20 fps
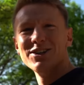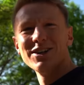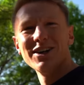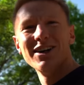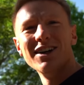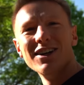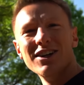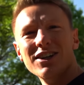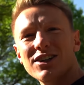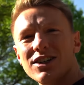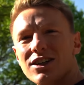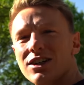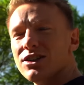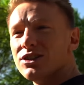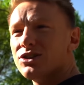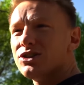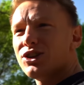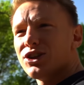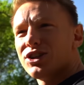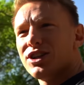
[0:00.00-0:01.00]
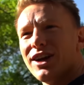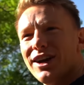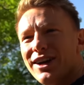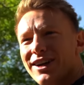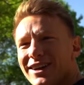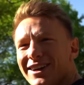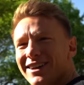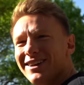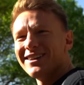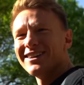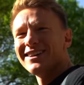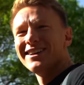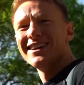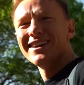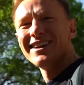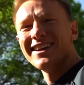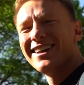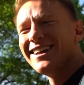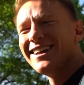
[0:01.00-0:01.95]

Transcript: You just stand there just, and look at it.